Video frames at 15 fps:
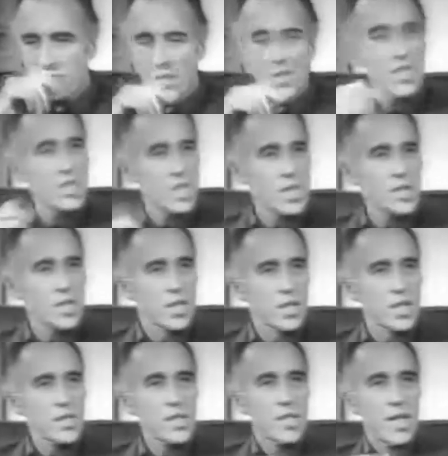discussing
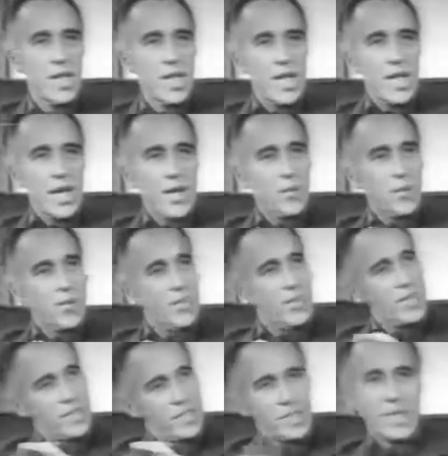this. And we felt
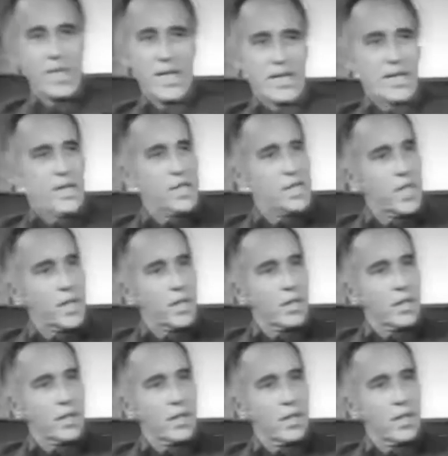a little uneasy.
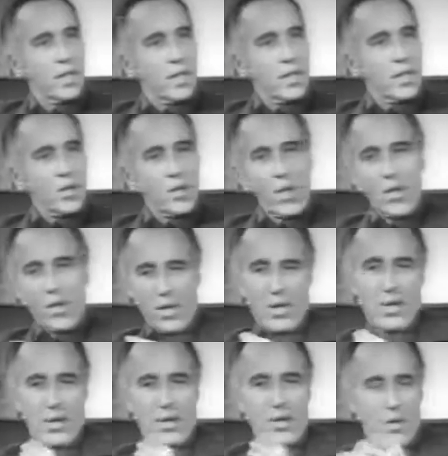You know,
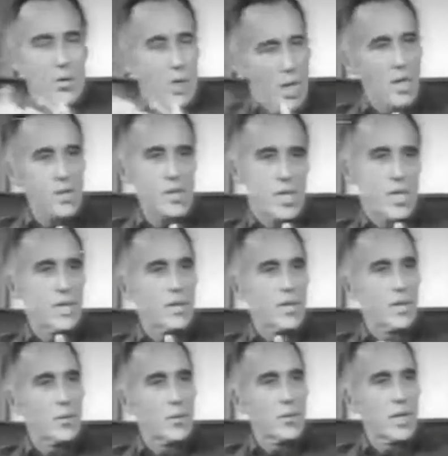you are saying
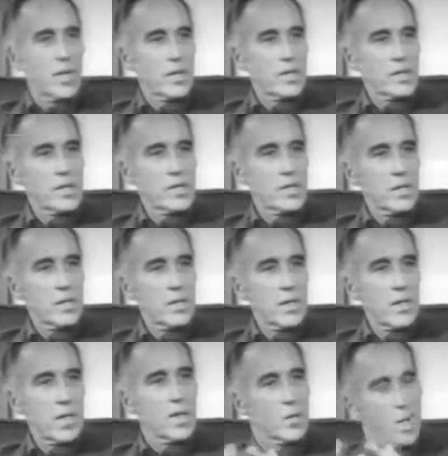terrible things,
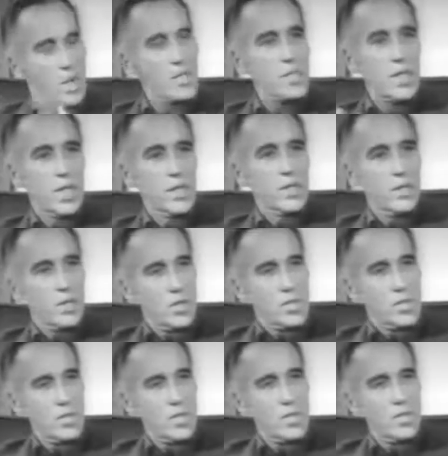and you are saying it on
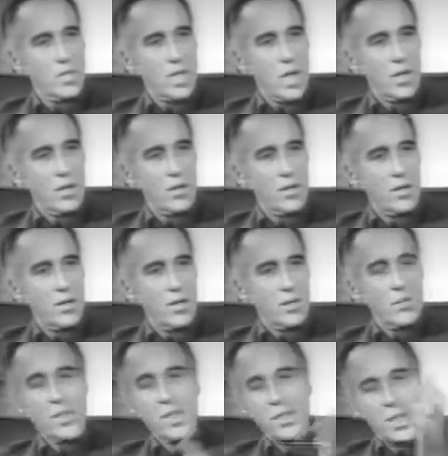consecrated ground.
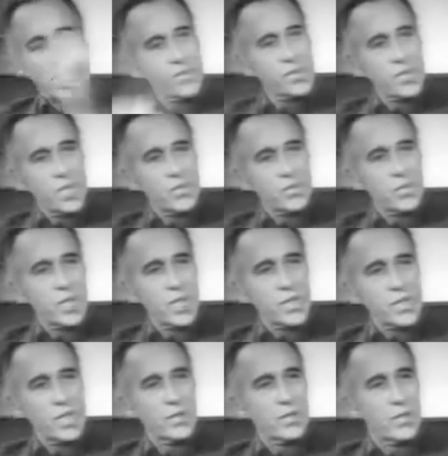But then the other side of you
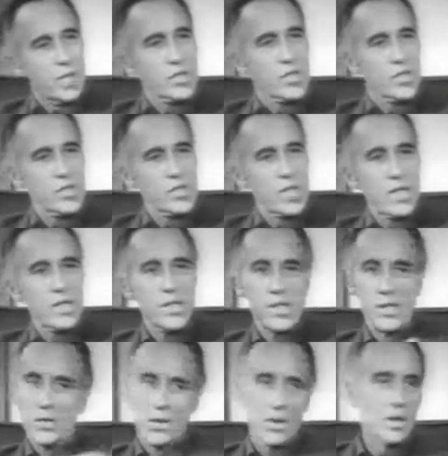takes over, the logical side, and
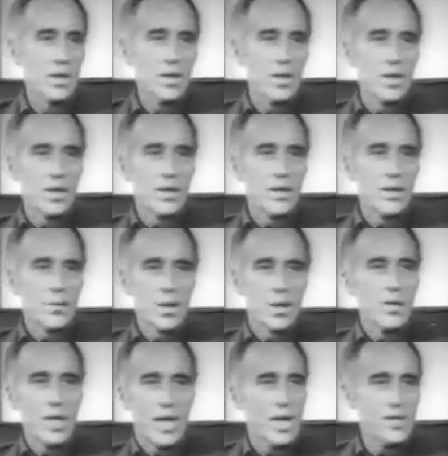says, look, we're
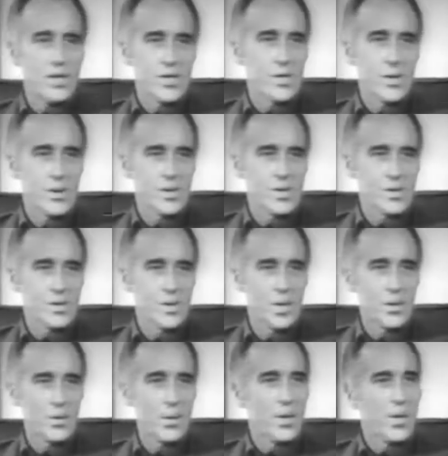only actors doing this, you
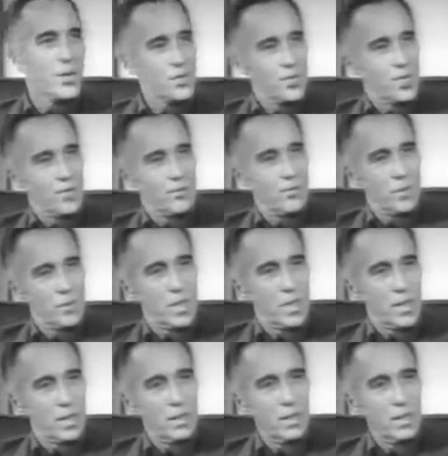know. We're not doing it for
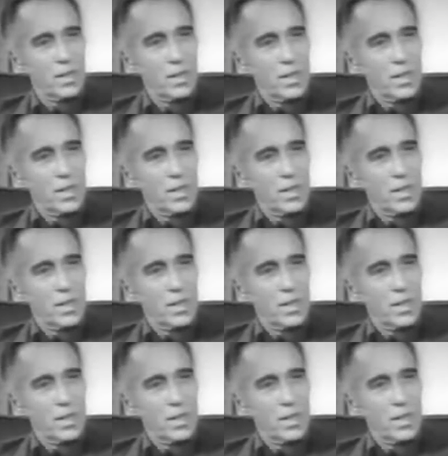real.